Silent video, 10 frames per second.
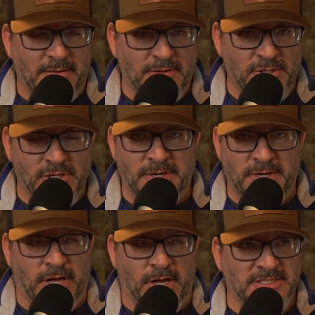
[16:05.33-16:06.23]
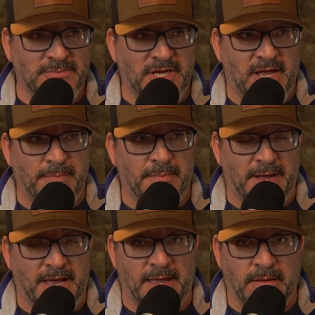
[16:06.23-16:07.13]
Joe did an awesome job
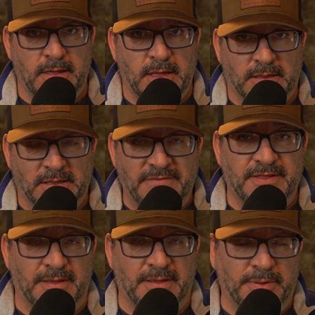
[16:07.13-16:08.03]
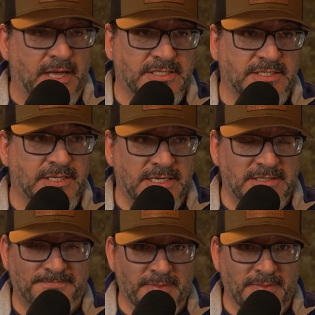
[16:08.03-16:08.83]
by leaving the plugs on